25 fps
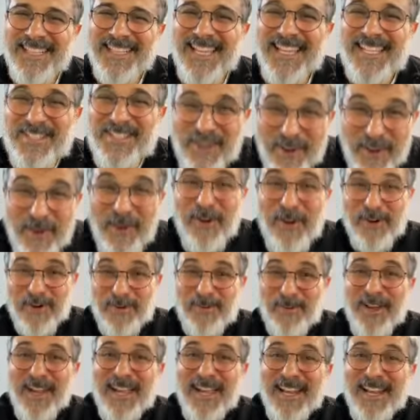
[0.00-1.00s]
It's
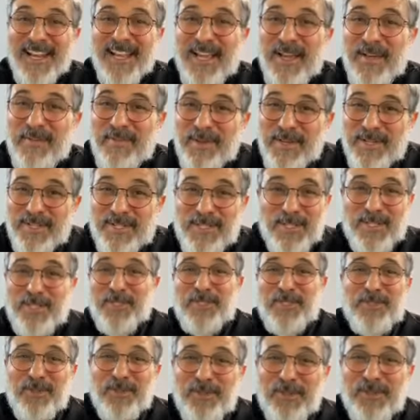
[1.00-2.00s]
hard, right? Because
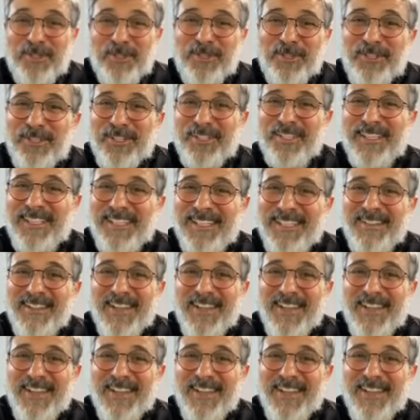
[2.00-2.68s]
it's so good.